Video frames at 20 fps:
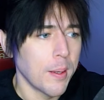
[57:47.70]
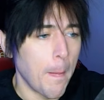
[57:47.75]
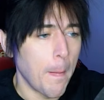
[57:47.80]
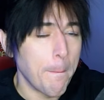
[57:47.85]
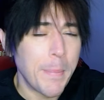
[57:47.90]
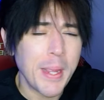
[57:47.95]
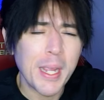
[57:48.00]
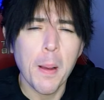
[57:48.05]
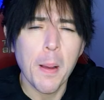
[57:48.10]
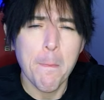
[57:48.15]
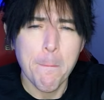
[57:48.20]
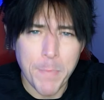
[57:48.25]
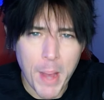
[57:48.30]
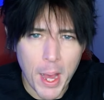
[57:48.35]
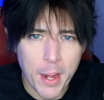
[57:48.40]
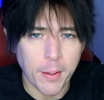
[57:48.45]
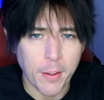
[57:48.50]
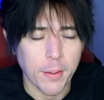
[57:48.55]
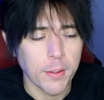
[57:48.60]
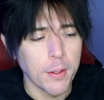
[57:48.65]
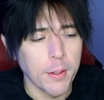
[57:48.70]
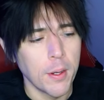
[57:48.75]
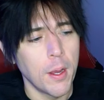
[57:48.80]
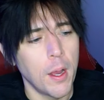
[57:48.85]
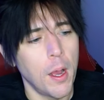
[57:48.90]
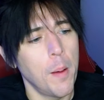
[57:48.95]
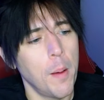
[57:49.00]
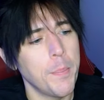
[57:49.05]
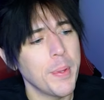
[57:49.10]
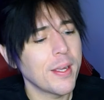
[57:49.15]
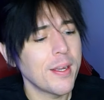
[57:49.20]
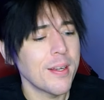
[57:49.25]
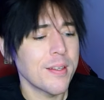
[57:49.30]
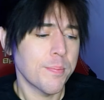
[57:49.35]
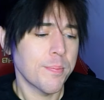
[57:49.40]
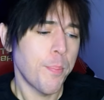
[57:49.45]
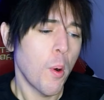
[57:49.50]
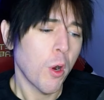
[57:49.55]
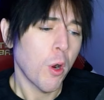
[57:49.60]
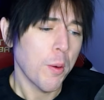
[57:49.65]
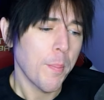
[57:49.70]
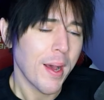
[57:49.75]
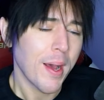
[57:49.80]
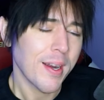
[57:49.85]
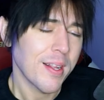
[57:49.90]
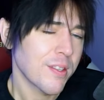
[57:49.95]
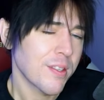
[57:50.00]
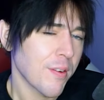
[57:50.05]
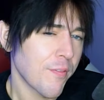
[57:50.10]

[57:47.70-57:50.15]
become better, because Pokemon is